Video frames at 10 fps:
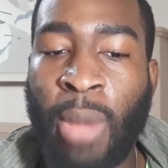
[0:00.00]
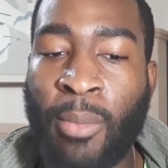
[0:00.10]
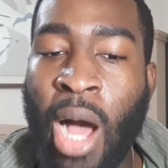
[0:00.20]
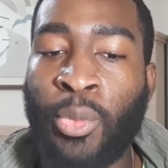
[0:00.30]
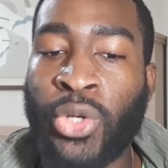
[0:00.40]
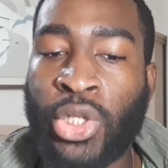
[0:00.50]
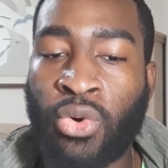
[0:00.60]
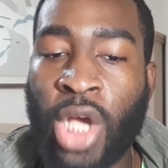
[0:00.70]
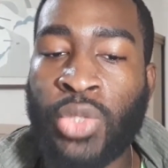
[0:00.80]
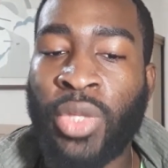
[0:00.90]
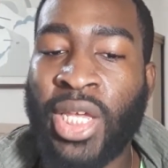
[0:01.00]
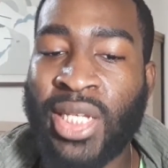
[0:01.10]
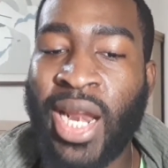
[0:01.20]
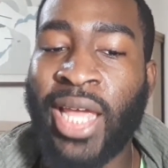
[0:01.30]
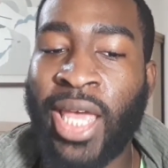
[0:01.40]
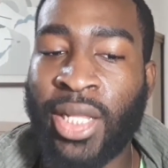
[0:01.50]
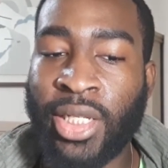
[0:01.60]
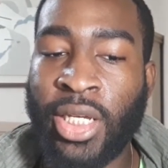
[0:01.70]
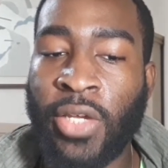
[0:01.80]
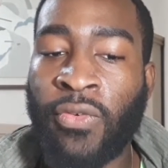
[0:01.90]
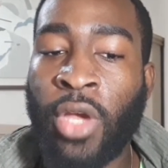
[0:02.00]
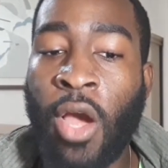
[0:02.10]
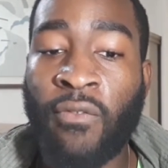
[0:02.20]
My mama was crushed when they said I can't leave.